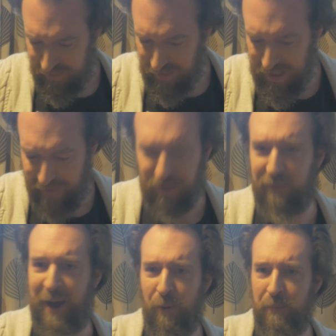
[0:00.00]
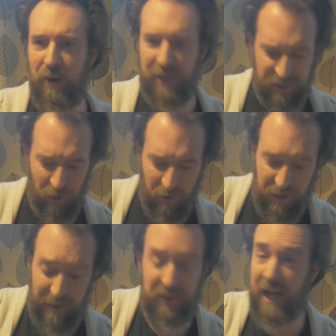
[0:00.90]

level of output it's got on that.